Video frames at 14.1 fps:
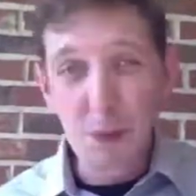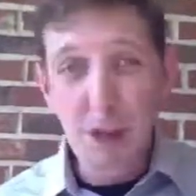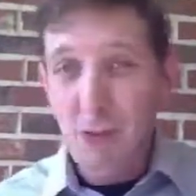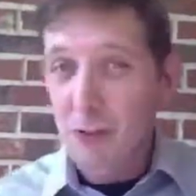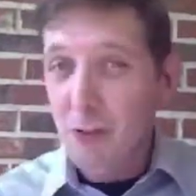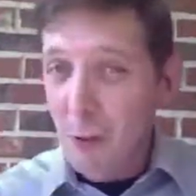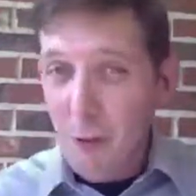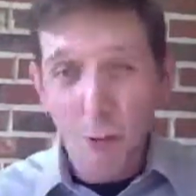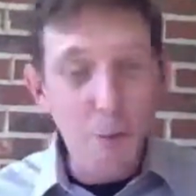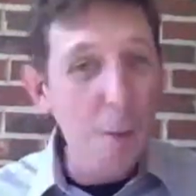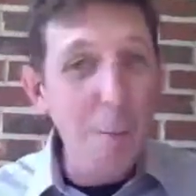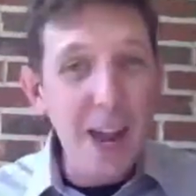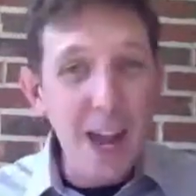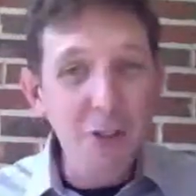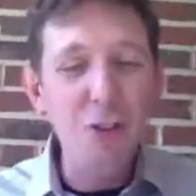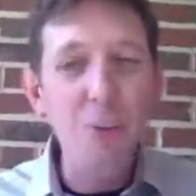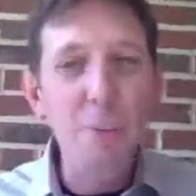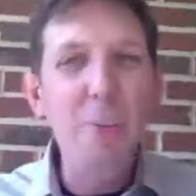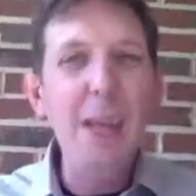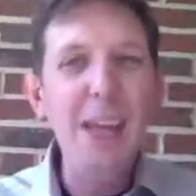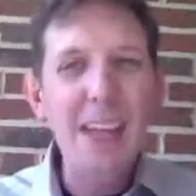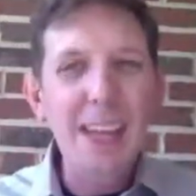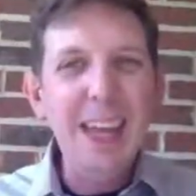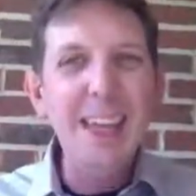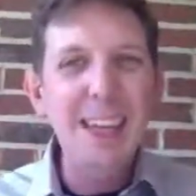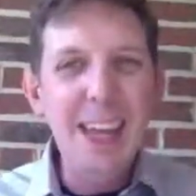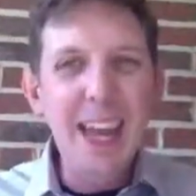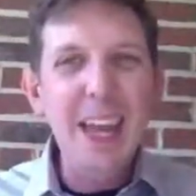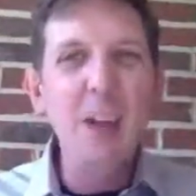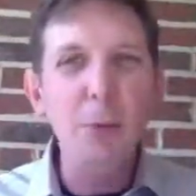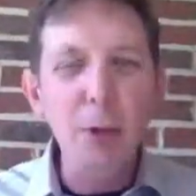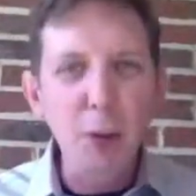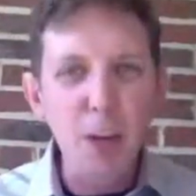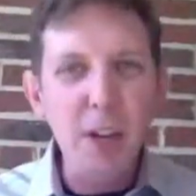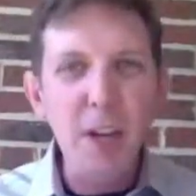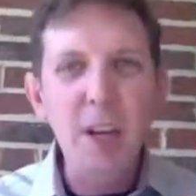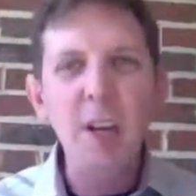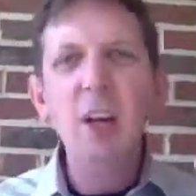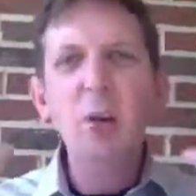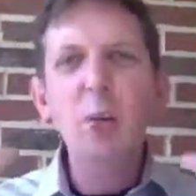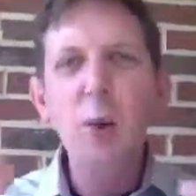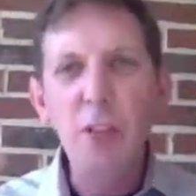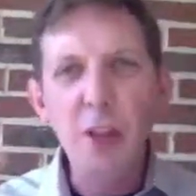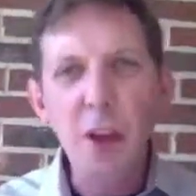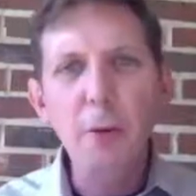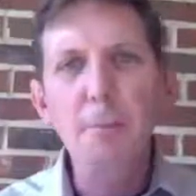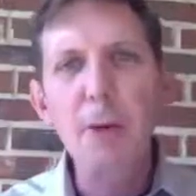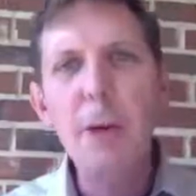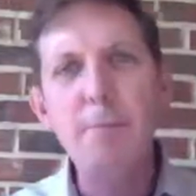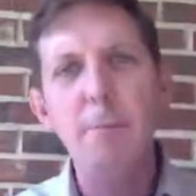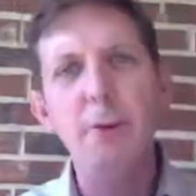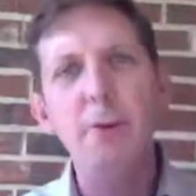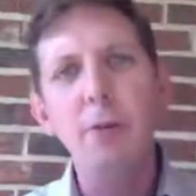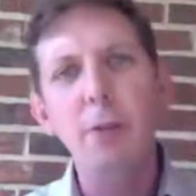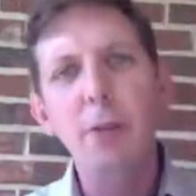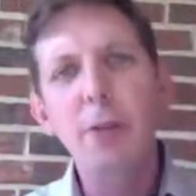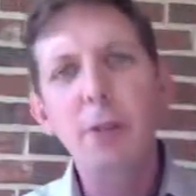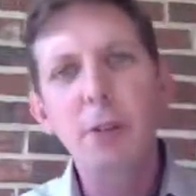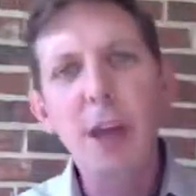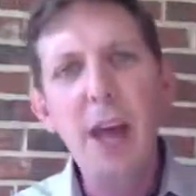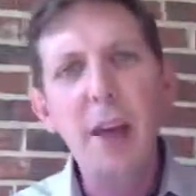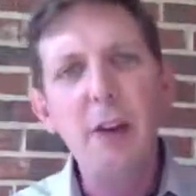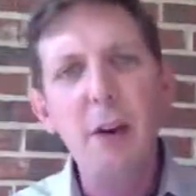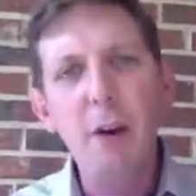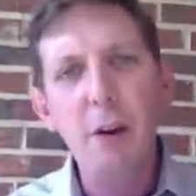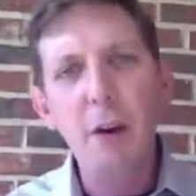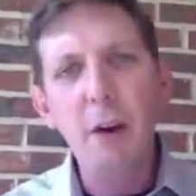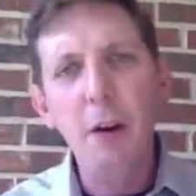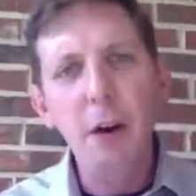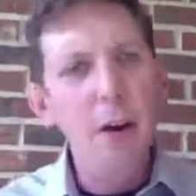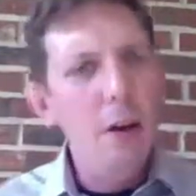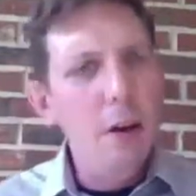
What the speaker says: Now, imagine being in a community with other people that are